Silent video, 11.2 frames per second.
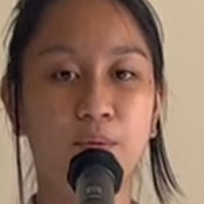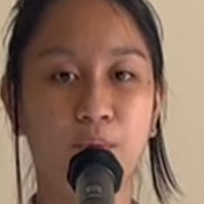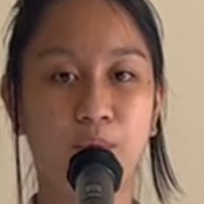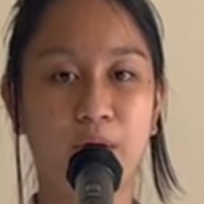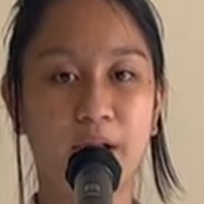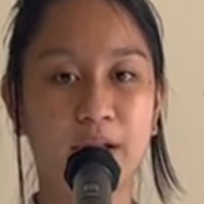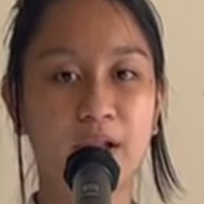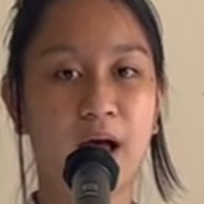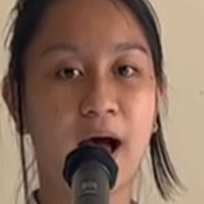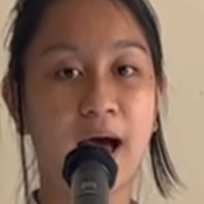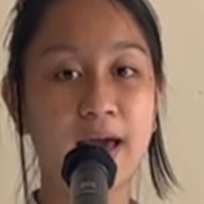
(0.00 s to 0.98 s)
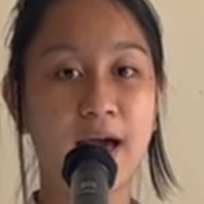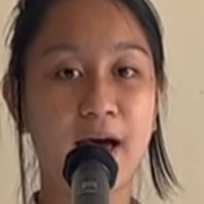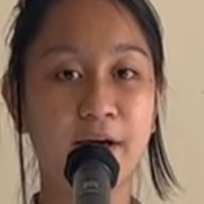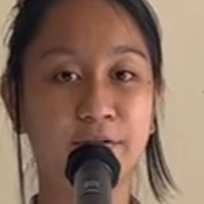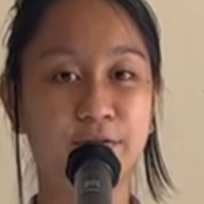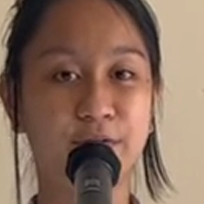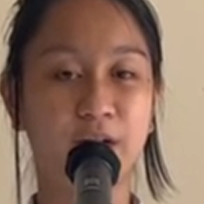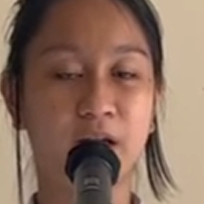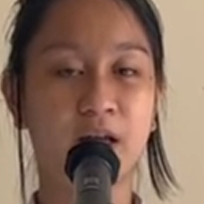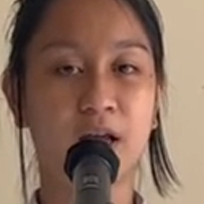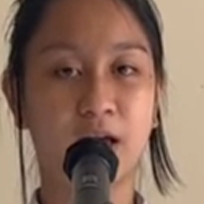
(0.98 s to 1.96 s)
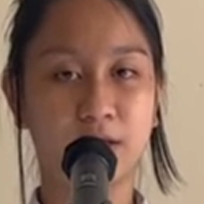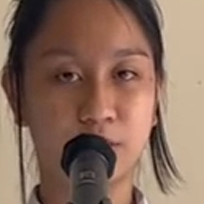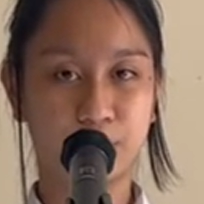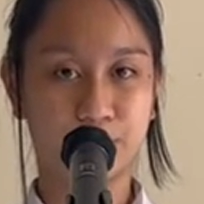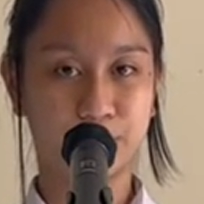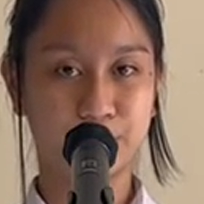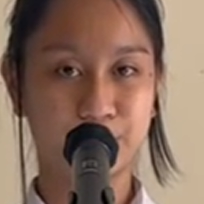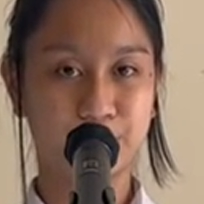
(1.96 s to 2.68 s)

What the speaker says: Well, I have, and I do.